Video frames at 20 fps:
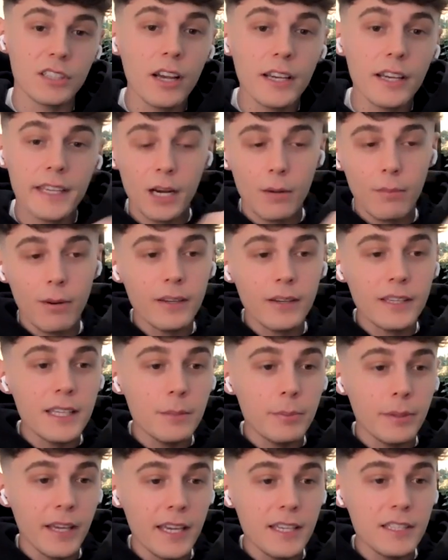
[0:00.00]
I care about
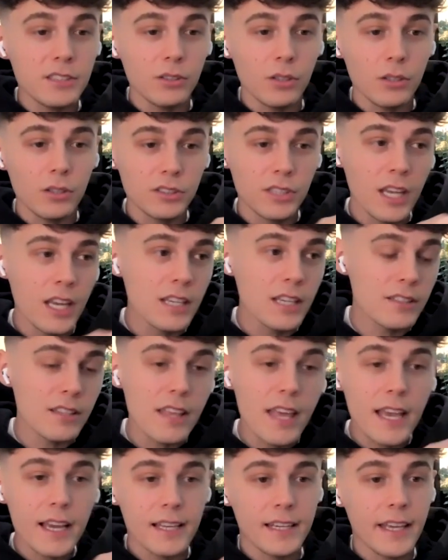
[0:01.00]
keeping ASOS. So
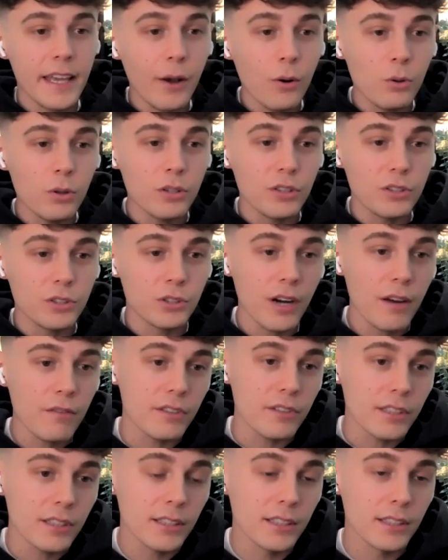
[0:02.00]
they're going to get all the good
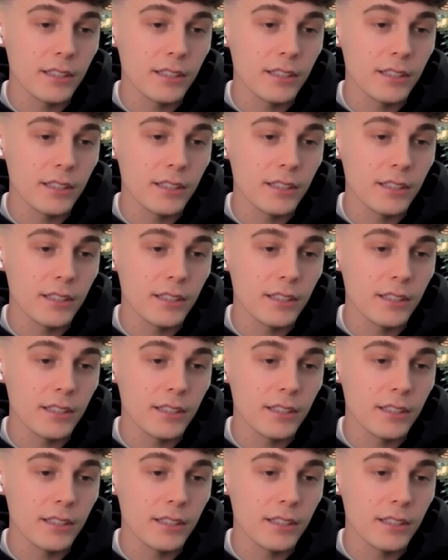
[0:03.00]
traffic.